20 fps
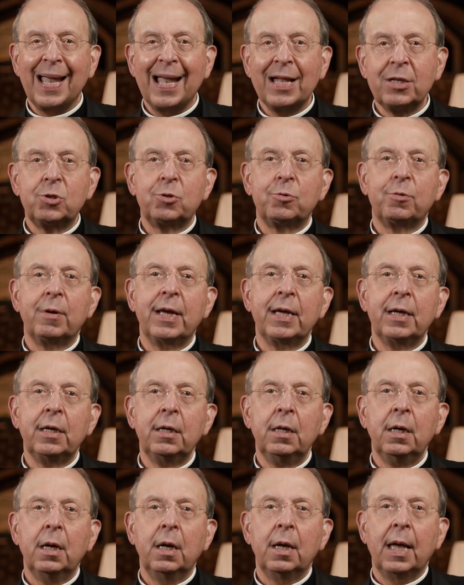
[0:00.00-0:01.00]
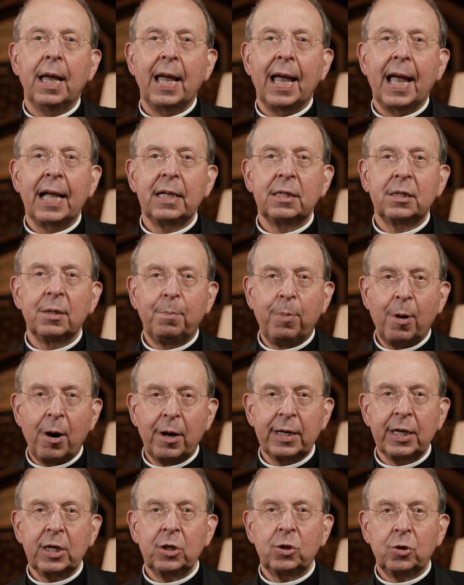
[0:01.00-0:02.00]
entering and
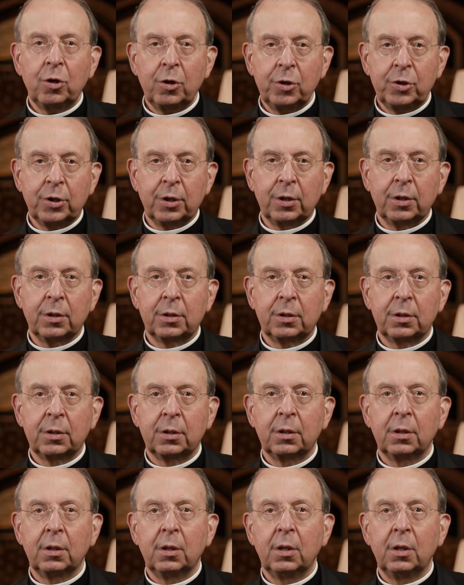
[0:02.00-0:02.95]
departing churches.